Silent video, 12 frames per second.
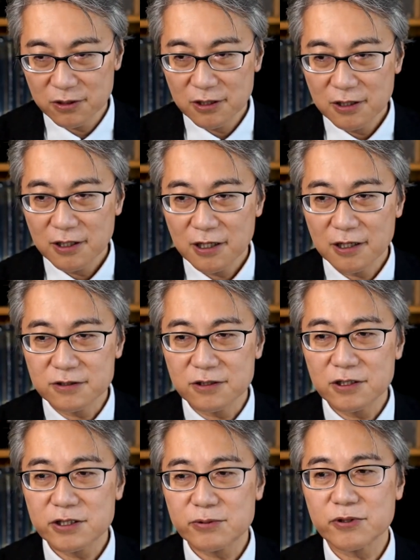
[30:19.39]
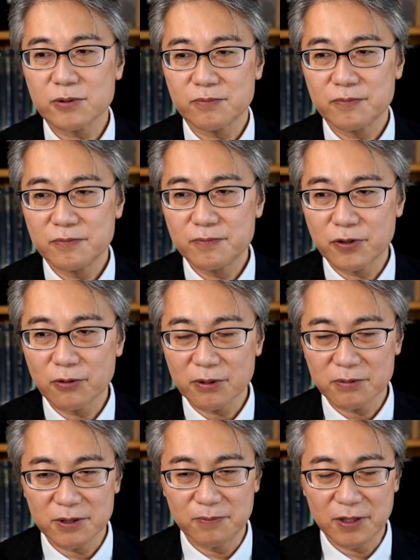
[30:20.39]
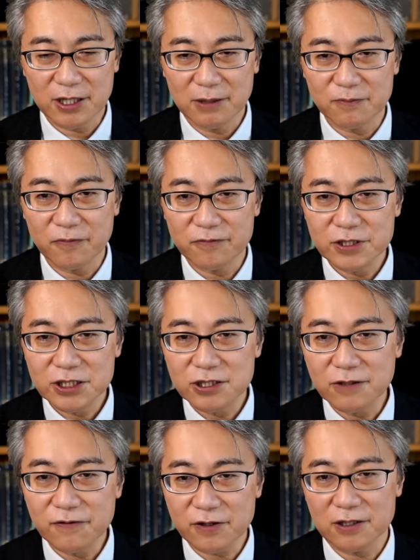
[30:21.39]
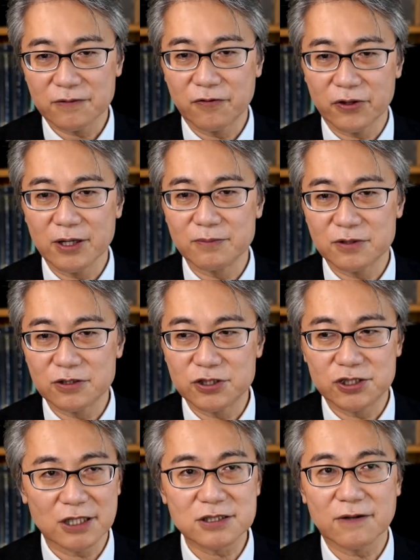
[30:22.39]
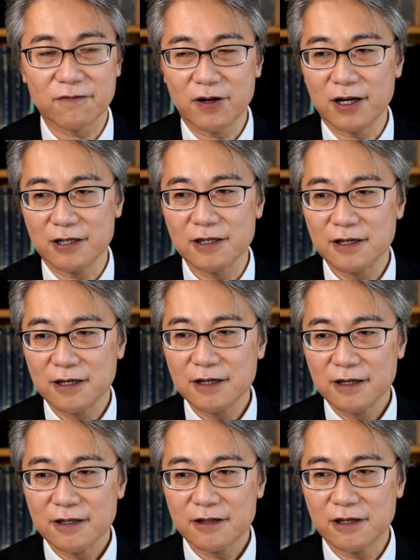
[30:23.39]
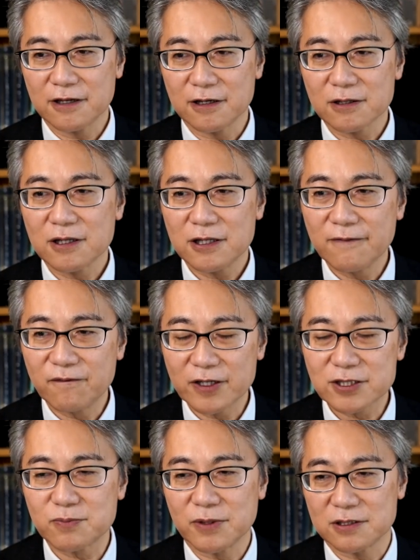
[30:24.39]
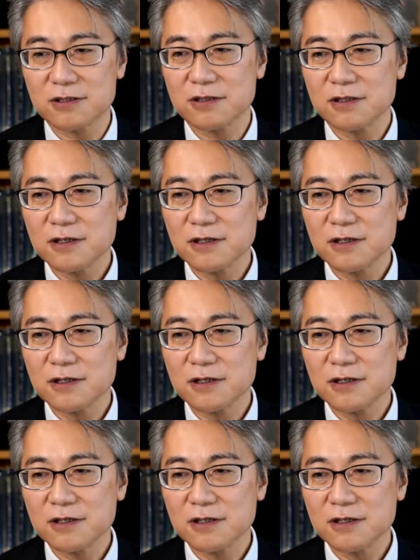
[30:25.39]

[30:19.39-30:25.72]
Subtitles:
and it will probably become really difficult for them to justify their investment